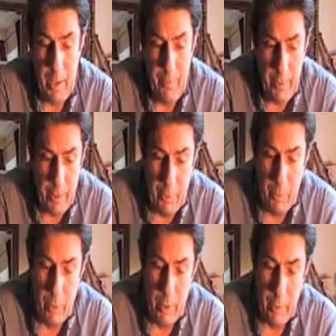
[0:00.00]
If it
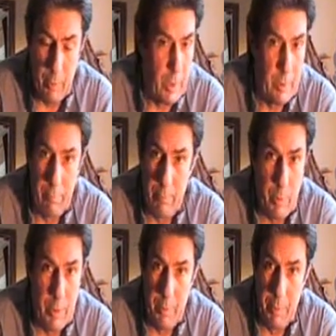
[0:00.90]
doesn't work within
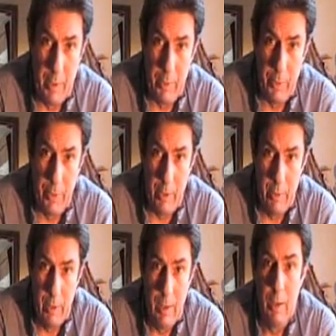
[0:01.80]
20 minutes or so,
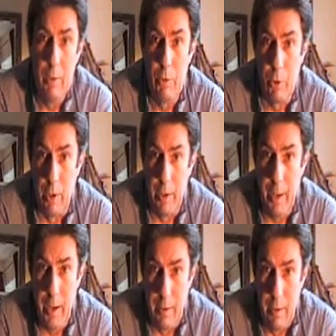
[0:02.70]
try
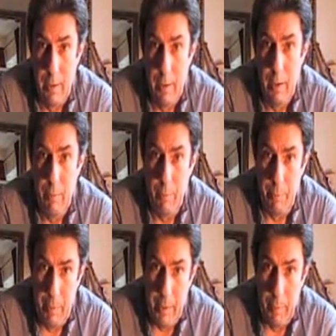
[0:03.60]
again,
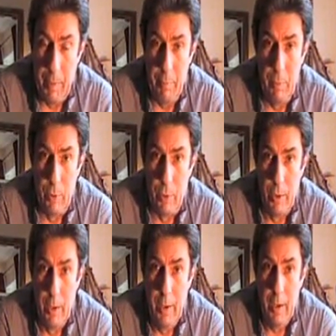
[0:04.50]
a little bit
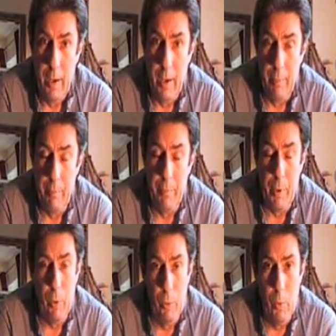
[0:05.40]
more,
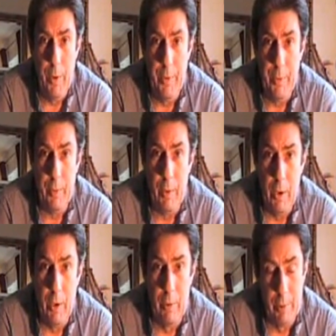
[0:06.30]
but always
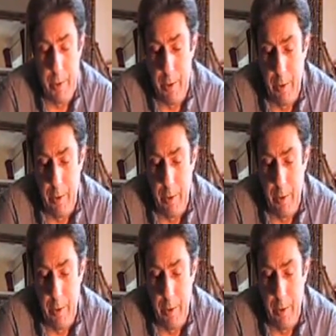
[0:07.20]
err on the